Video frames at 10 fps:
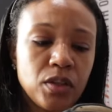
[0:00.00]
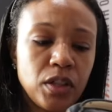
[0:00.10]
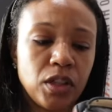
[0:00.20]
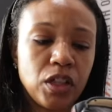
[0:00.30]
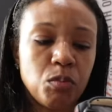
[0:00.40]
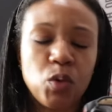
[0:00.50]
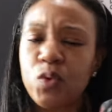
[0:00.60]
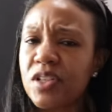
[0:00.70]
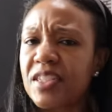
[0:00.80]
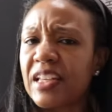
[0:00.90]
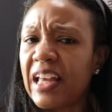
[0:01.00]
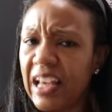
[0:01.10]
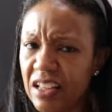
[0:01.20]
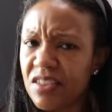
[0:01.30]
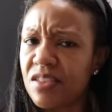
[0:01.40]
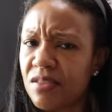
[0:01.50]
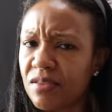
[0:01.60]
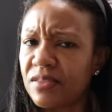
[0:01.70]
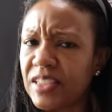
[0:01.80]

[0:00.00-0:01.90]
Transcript: Um, I wanna say the eights.